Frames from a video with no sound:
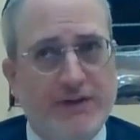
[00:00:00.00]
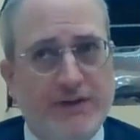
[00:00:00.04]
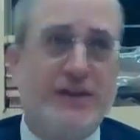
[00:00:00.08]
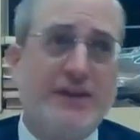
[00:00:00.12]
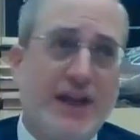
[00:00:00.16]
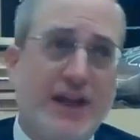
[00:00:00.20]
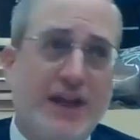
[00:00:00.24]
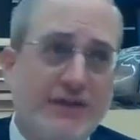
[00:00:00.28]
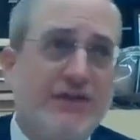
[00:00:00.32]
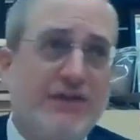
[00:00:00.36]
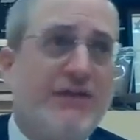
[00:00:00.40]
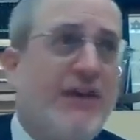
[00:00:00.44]

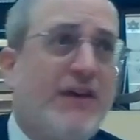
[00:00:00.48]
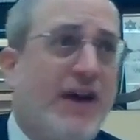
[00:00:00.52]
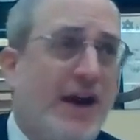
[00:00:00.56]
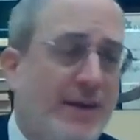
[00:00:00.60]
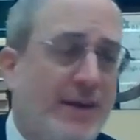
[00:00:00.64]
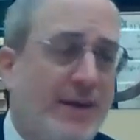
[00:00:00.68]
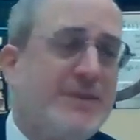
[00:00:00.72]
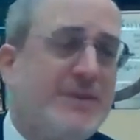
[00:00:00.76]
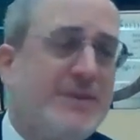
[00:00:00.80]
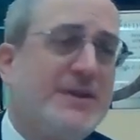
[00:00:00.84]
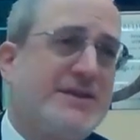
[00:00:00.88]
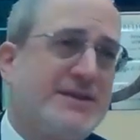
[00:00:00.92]
for love of
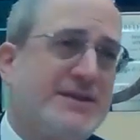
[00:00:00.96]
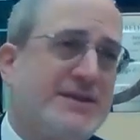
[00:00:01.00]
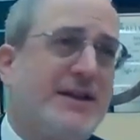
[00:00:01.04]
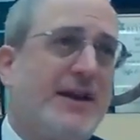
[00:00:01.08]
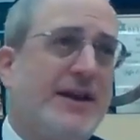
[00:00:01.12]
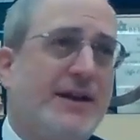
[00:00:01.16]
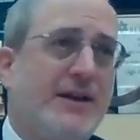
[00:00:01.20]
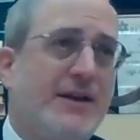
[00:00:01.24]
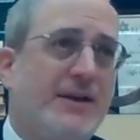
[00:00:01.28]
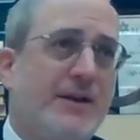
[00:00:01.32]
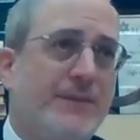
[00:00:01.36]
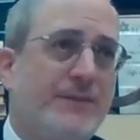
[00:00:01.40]
Am
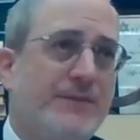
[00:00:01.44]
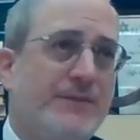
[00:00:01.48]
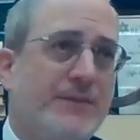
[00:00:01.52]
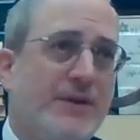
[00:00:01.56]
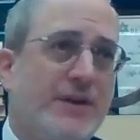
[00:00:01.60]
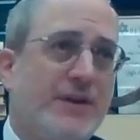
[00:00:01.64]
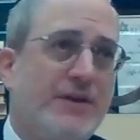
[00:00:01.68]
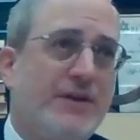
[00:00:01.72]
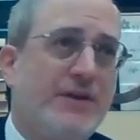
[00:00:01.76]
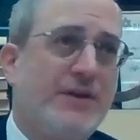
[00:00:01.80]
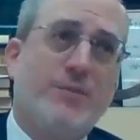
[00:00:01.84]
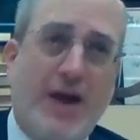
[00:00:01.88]
Yisrael,
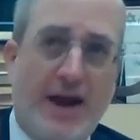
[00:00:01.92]
for